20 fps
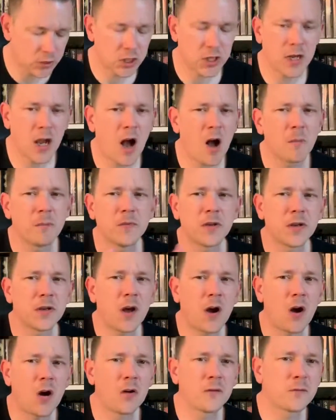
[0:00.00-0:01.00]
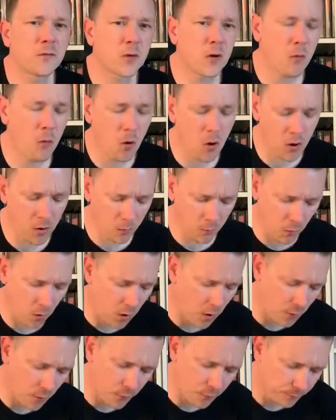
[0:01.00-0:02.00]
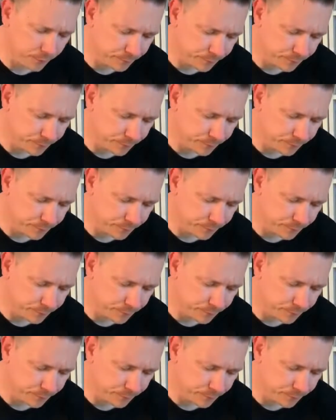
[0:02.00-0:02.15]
She hummed and hawed for quite a while,